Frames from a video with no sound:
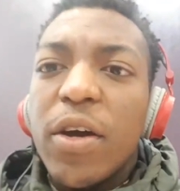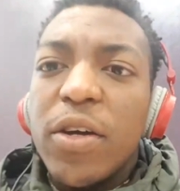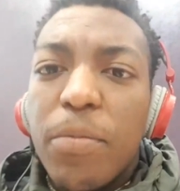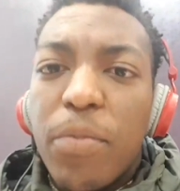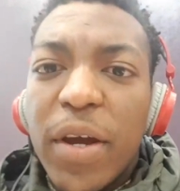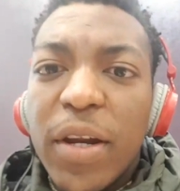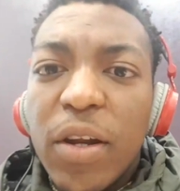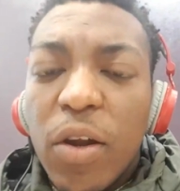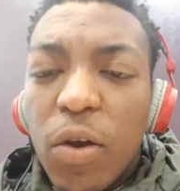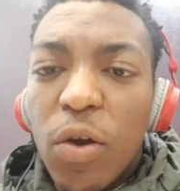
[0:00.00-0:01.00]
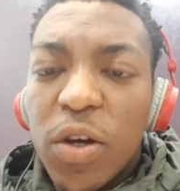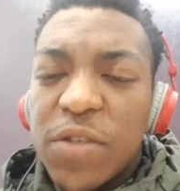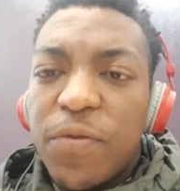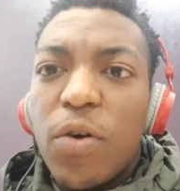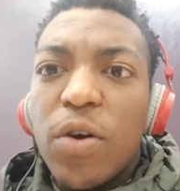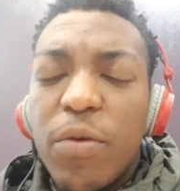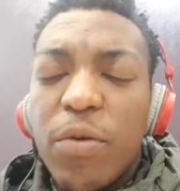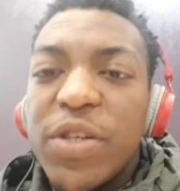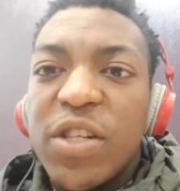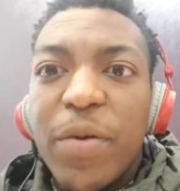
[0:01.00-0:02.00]
your brain looks for the
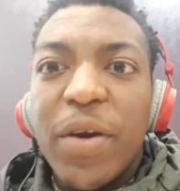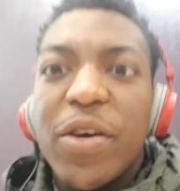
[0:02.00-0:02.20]
reason of pain,